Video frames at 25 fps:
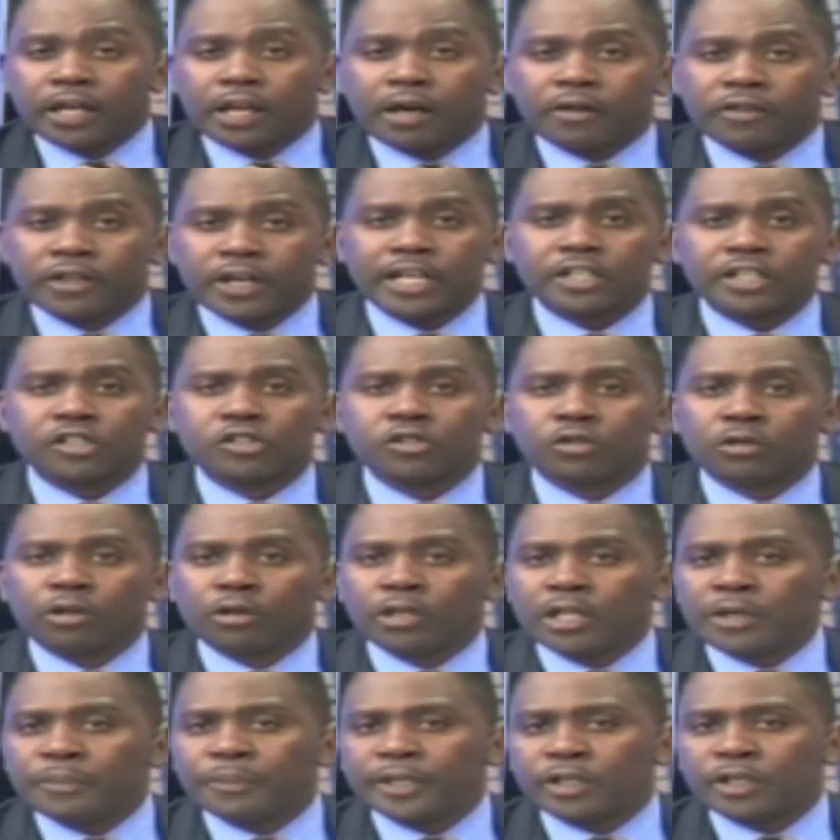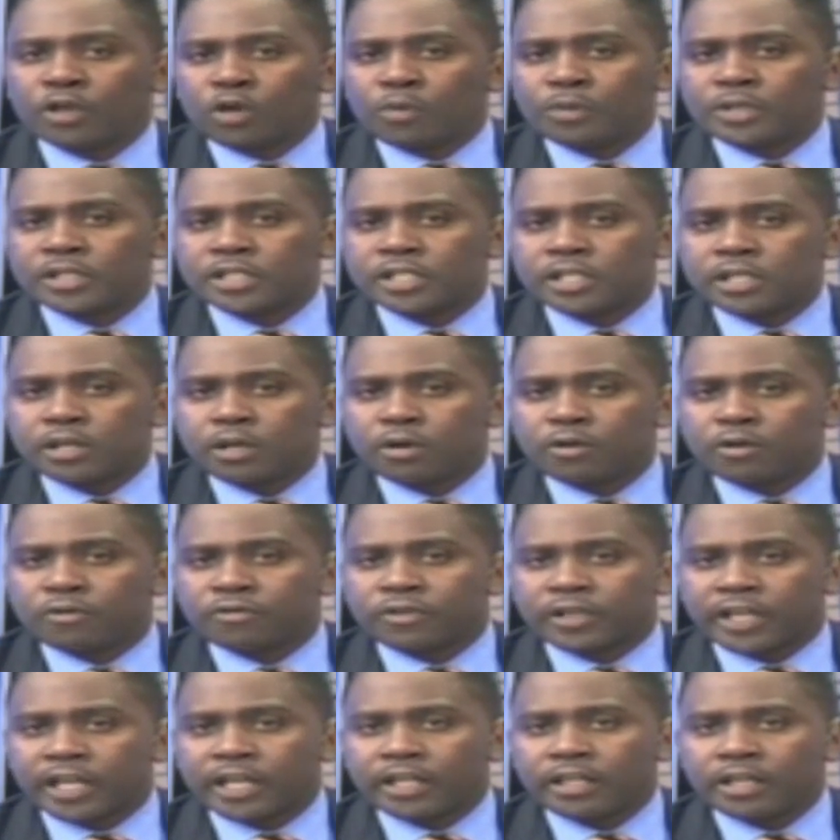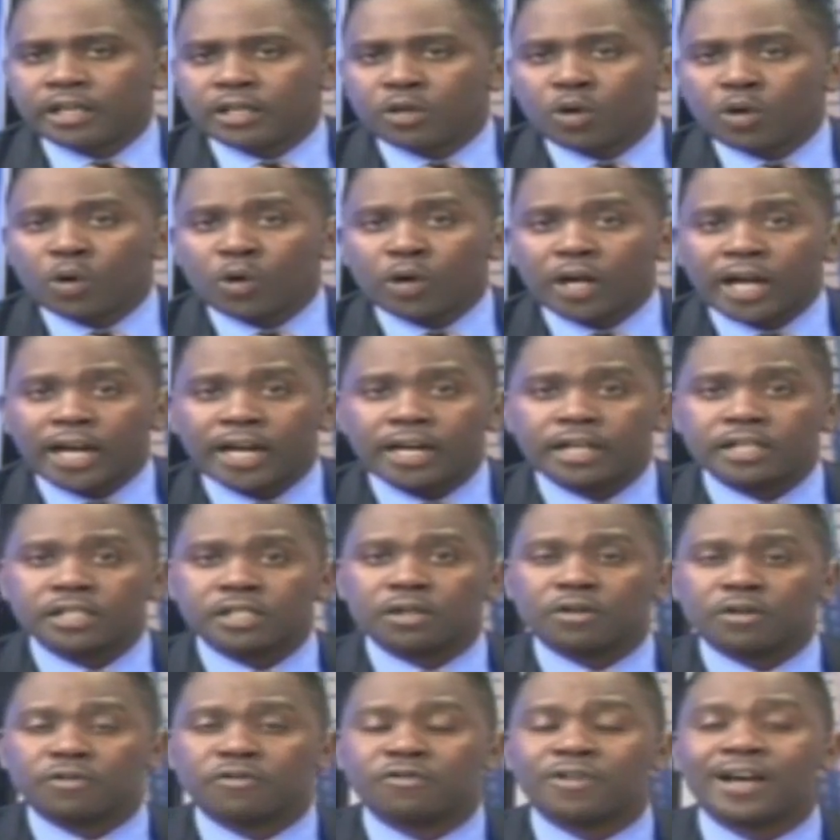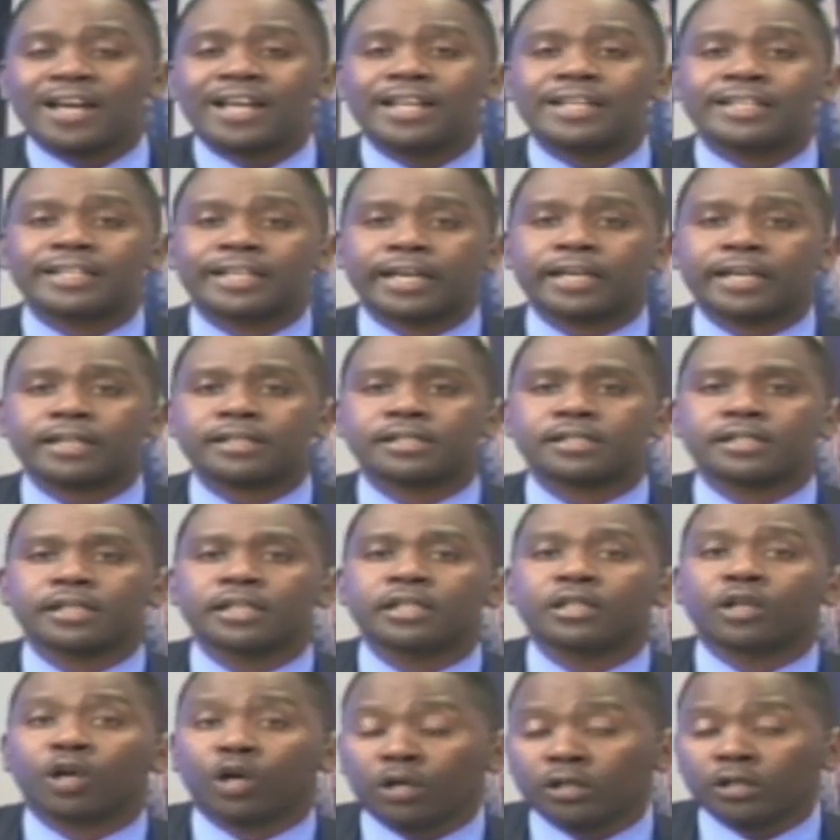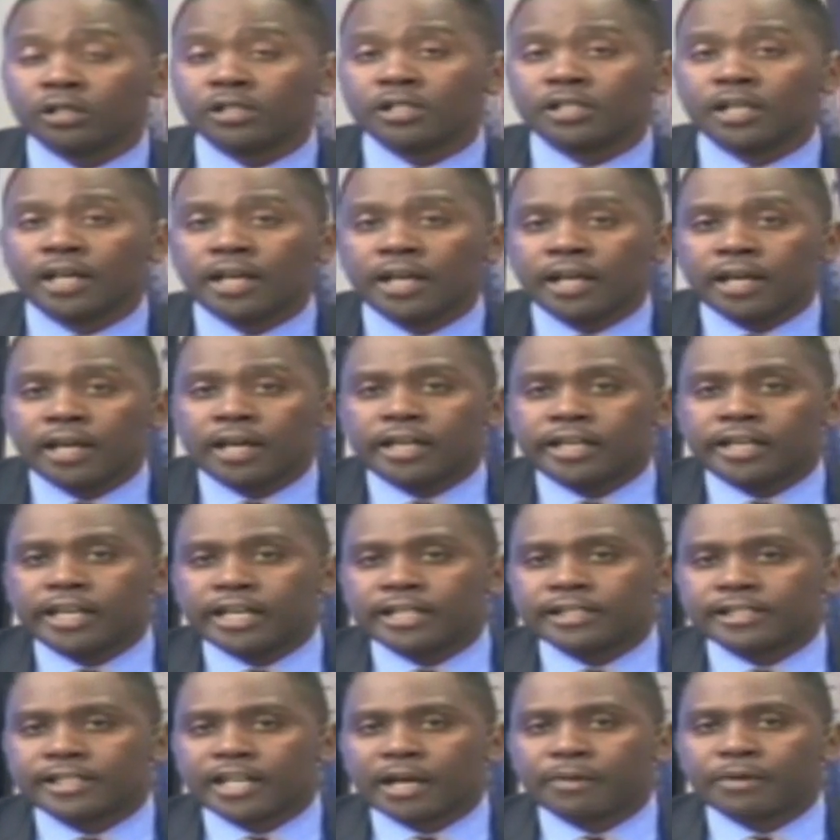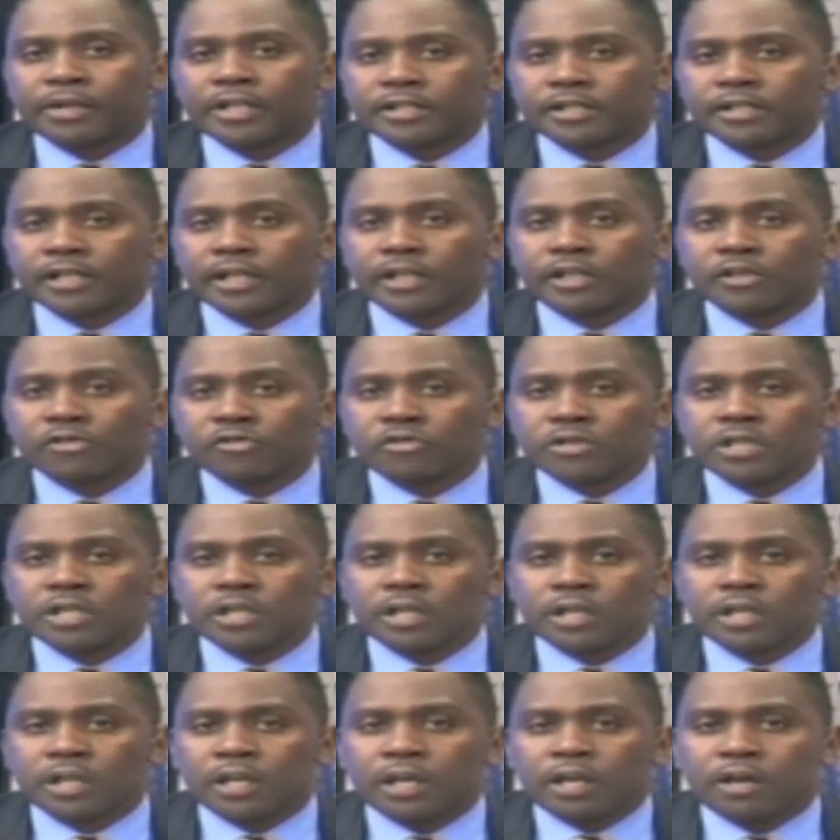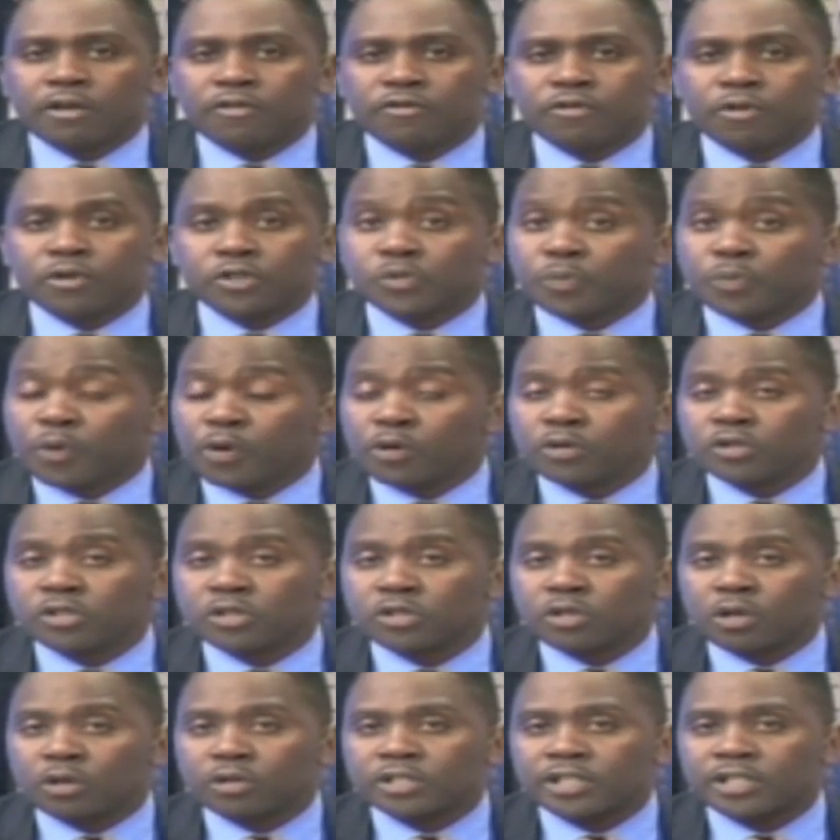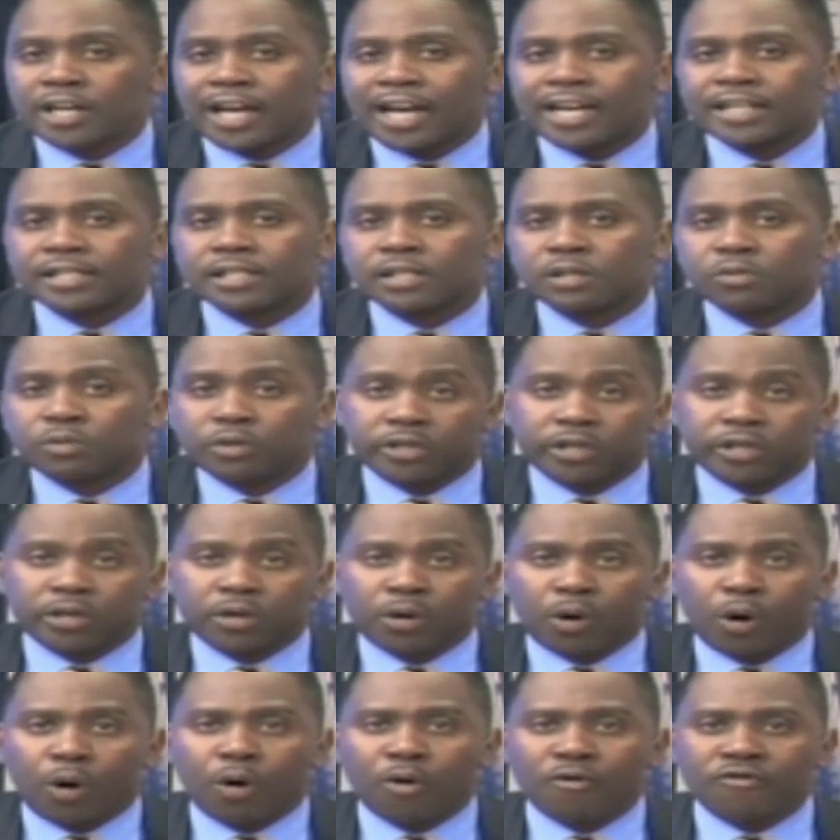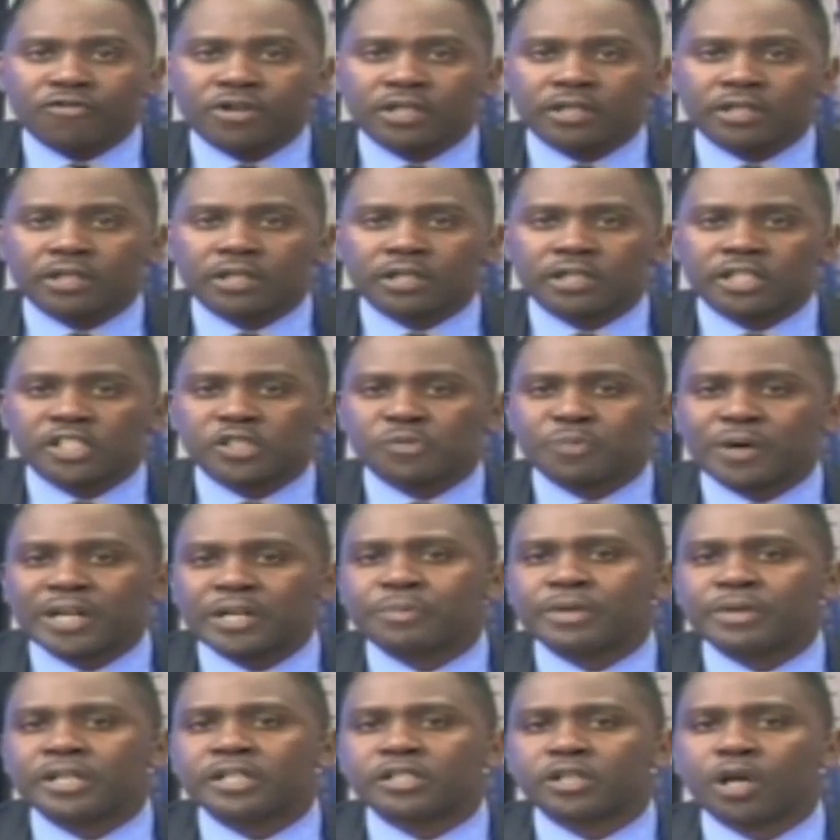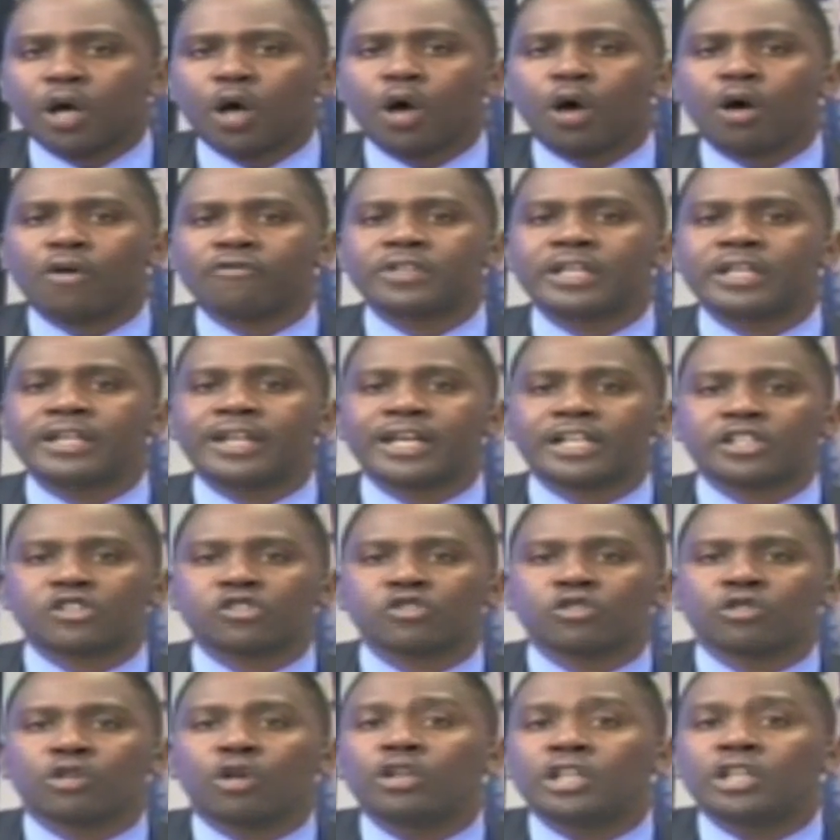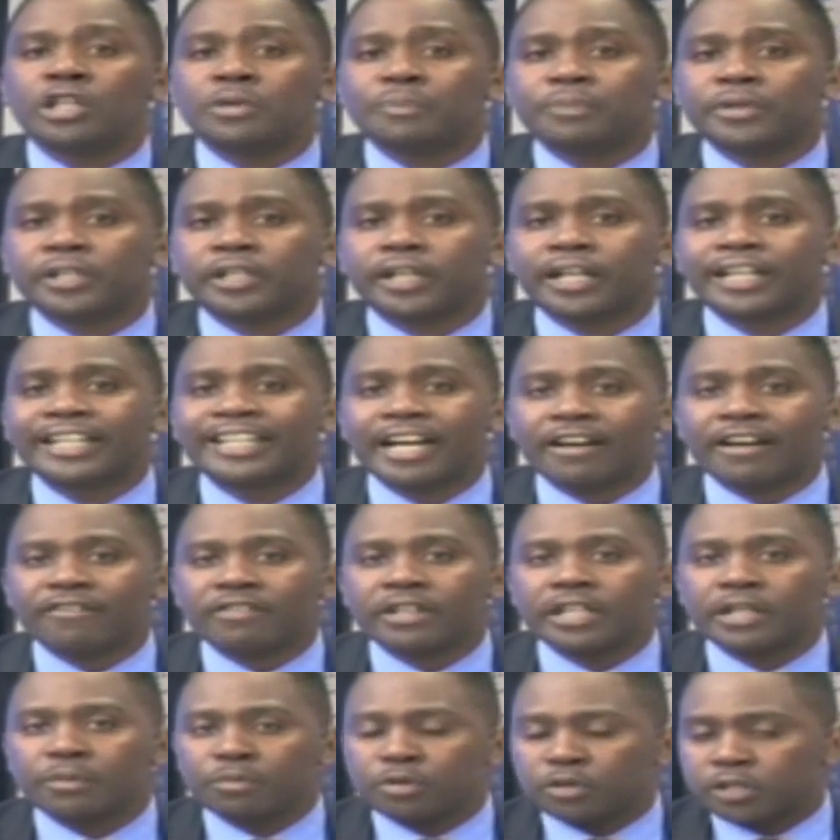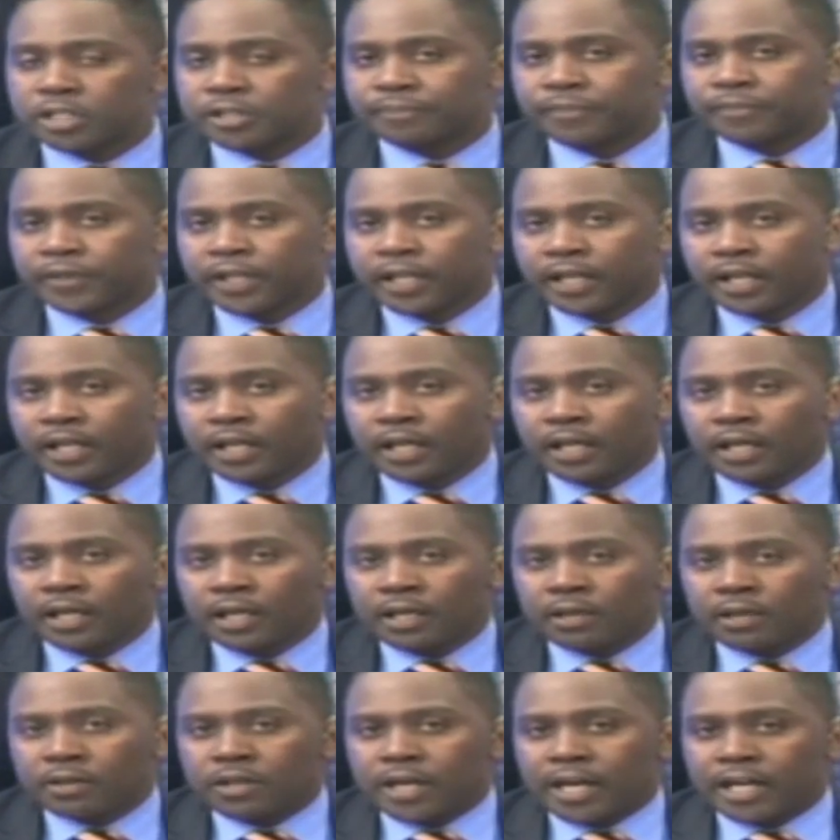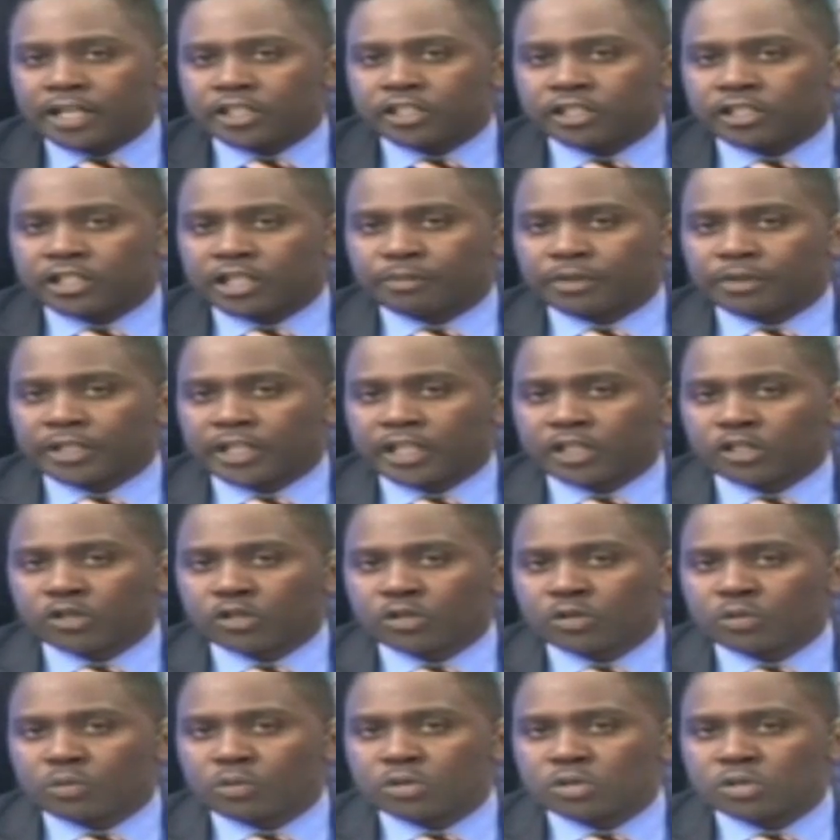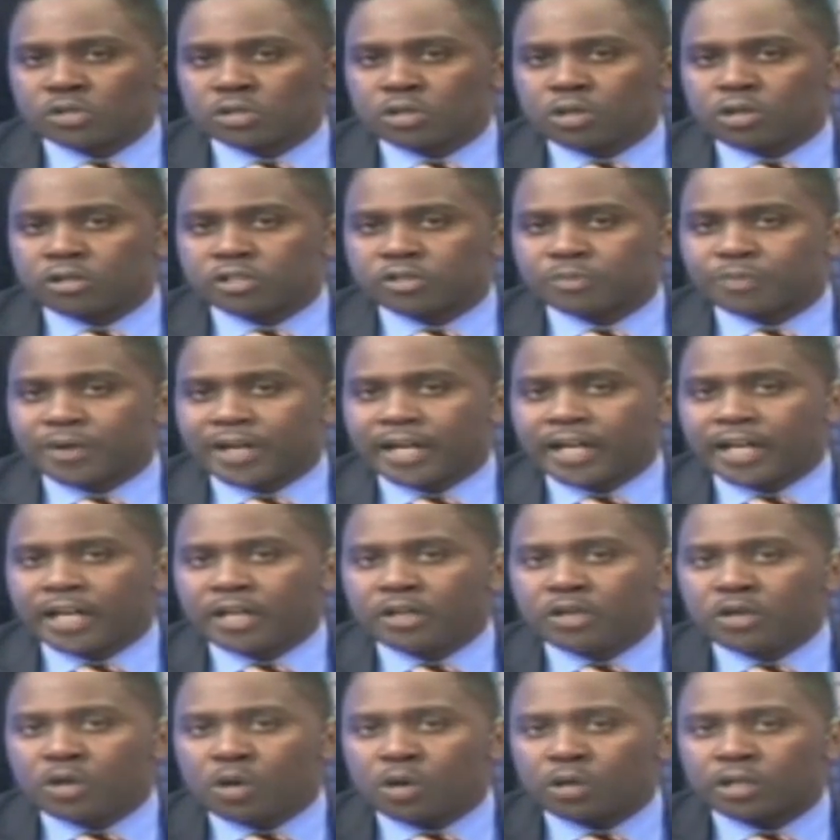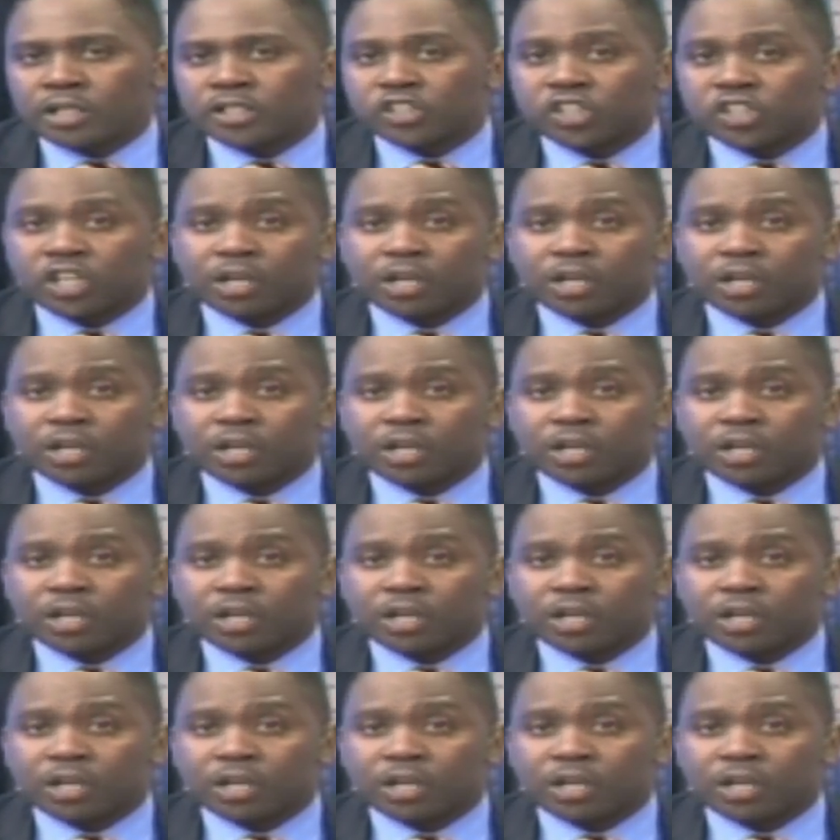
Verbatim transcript: Now, the National Olympic Committee of Kenya, N O C, has filed a case in court against Cabinet Secretary for Sports, Doctor Hassan Wario, over the disbandment of the National Olympic Governing Body. The urgent application was logged by N O C